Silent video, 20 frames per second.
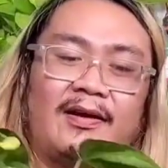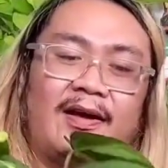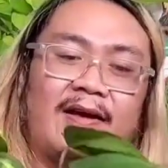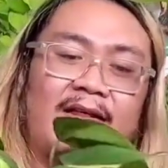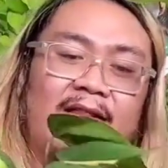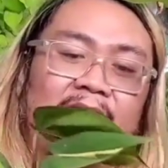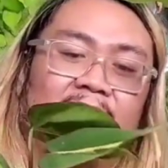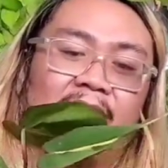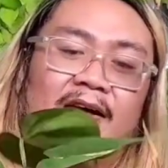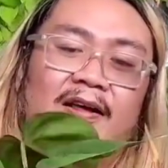
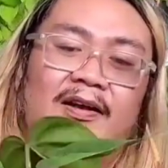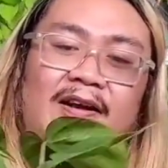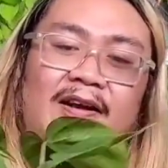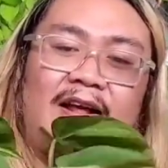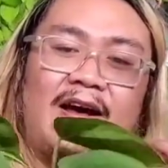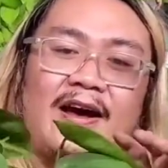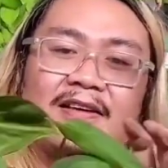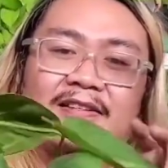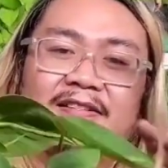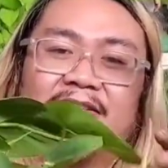and then it
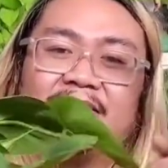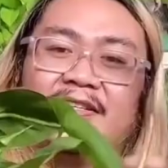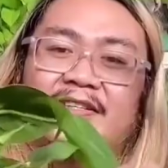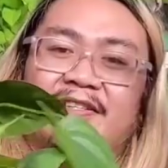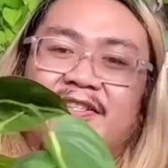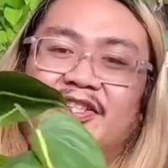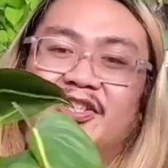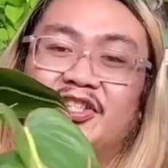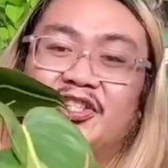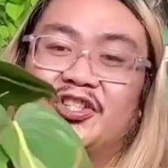has
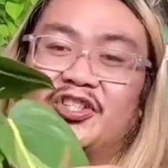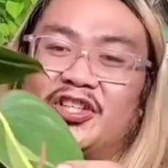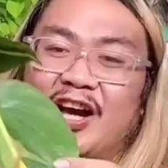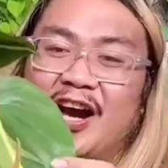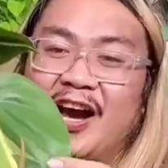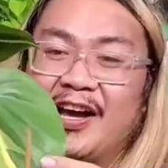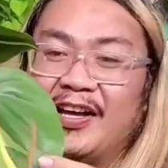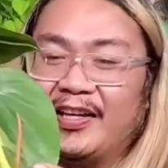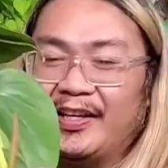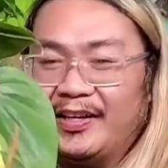this
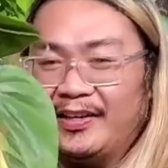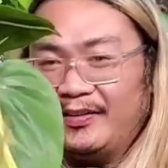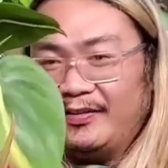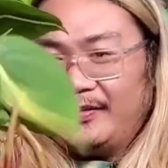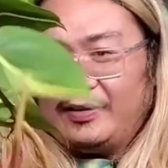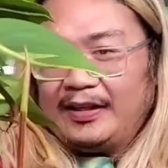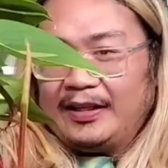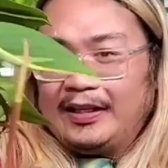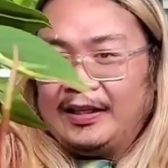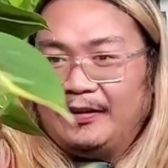giant
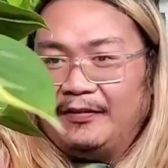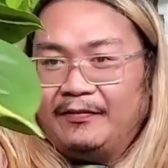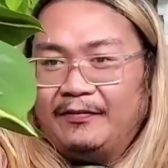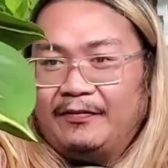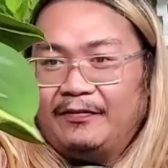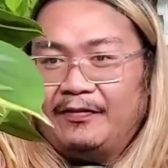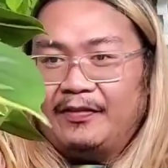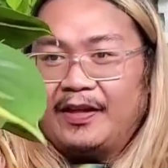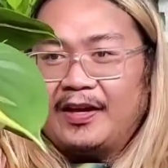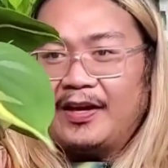
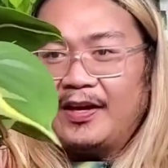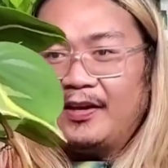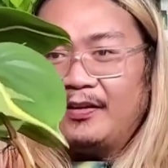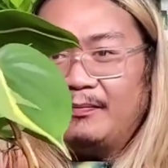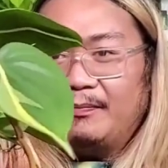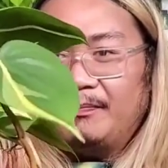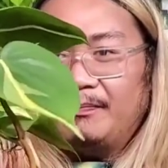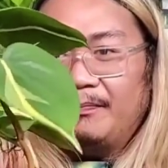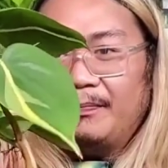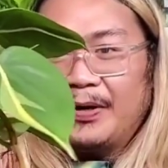leaf
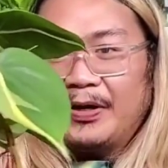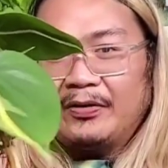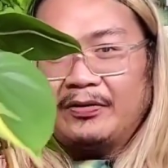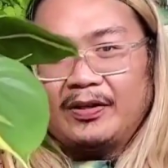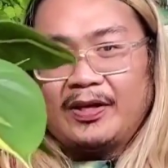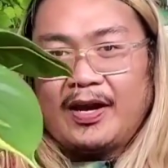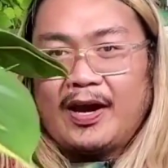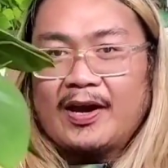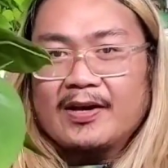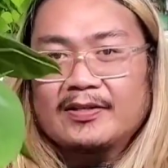that barely
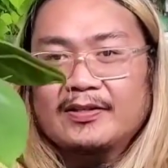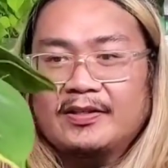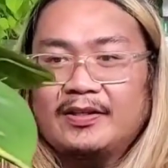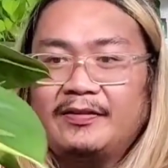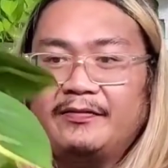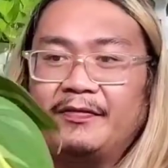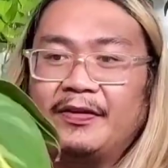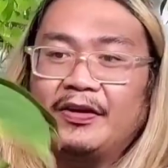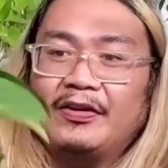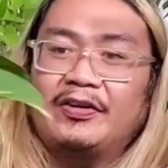has any
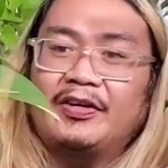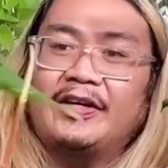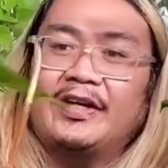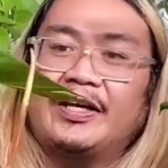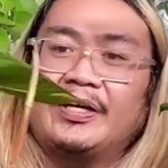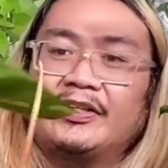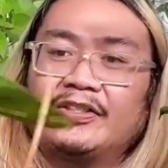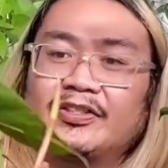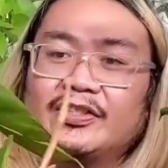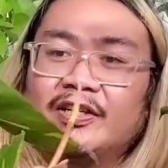
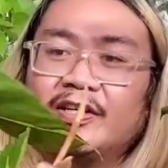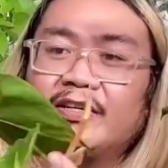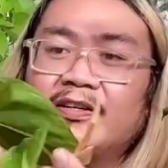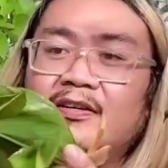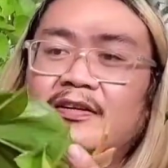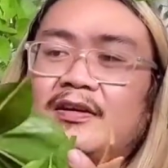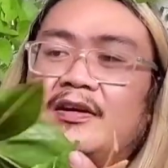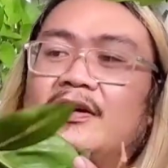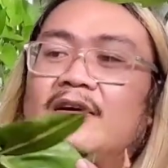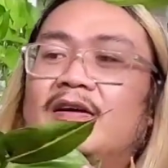
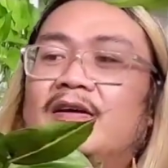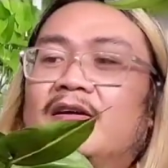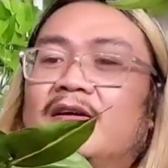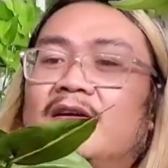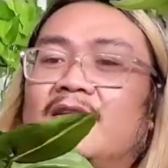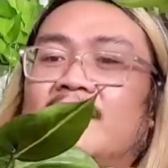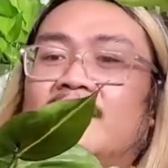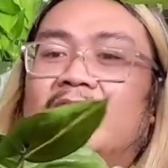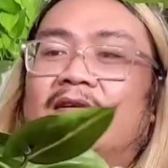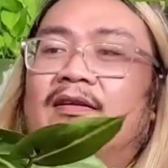variegation,
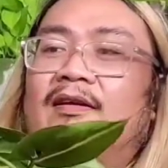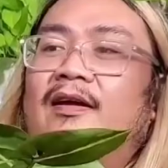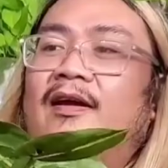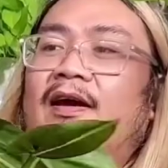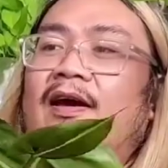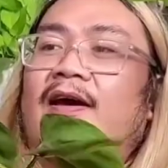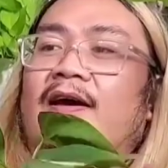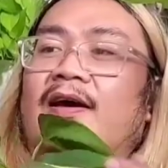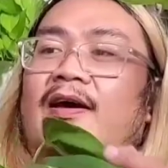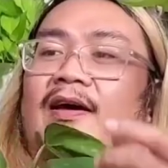
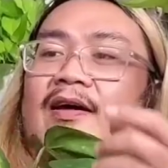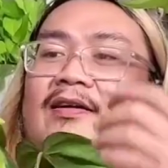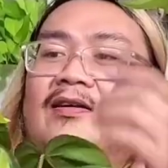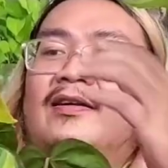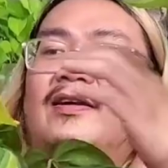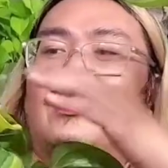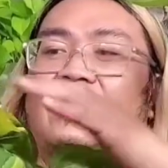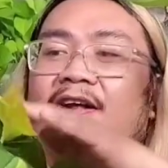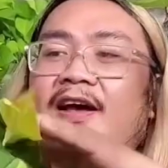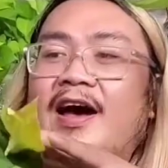and
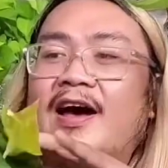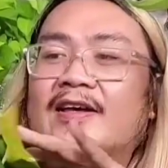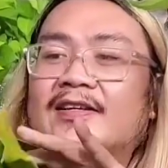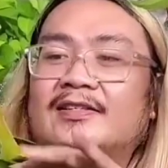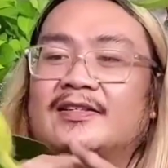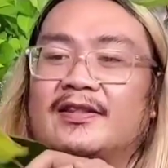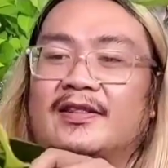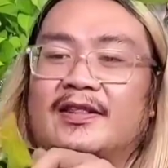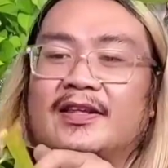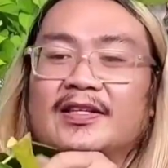it
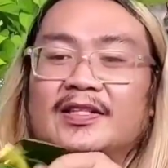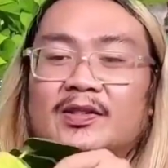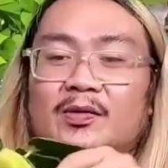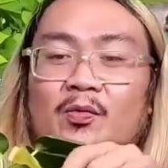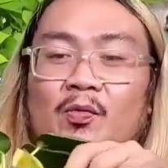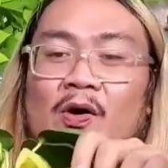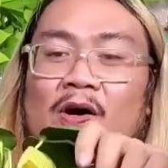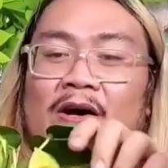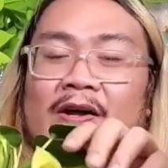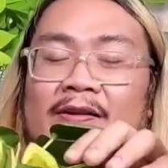has this
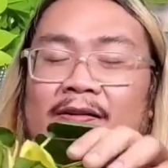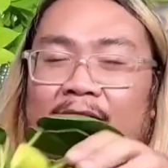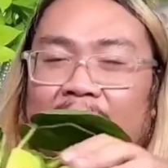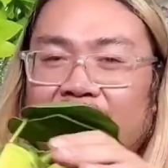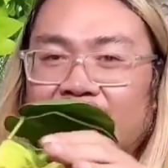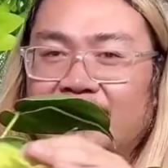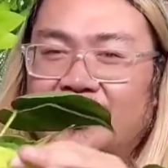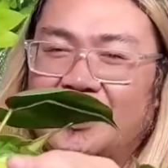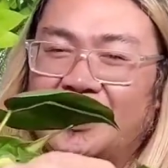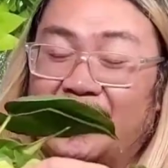one
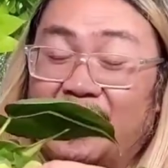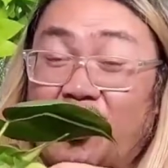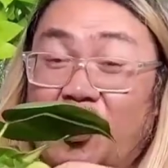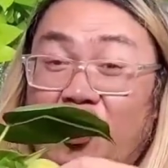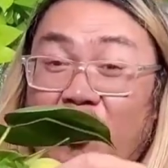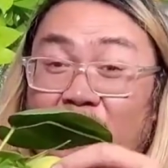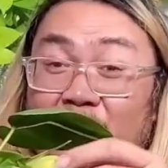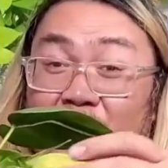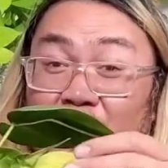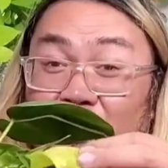that's like
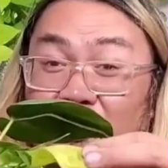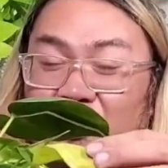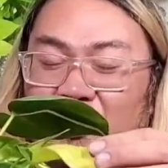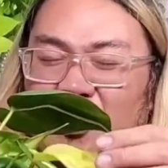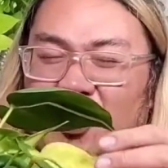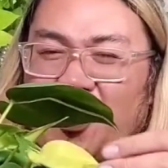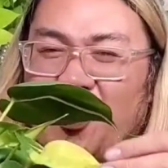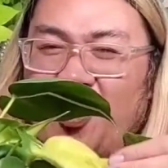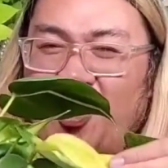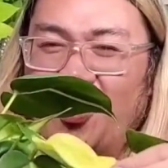almost
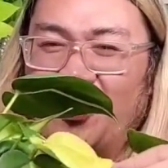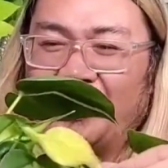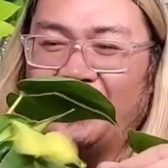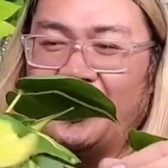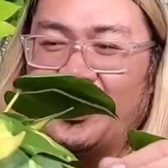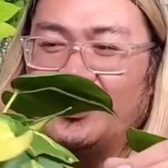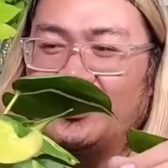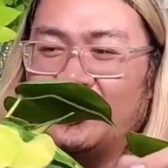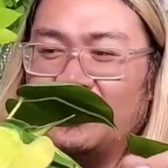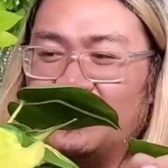all
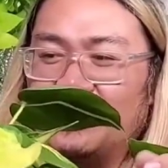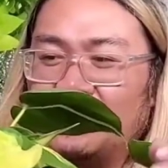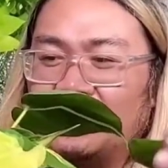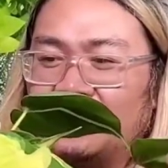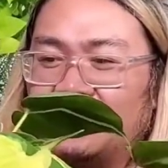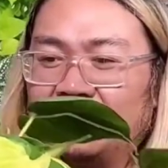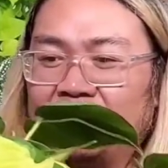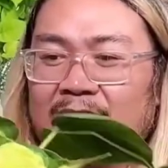yellow,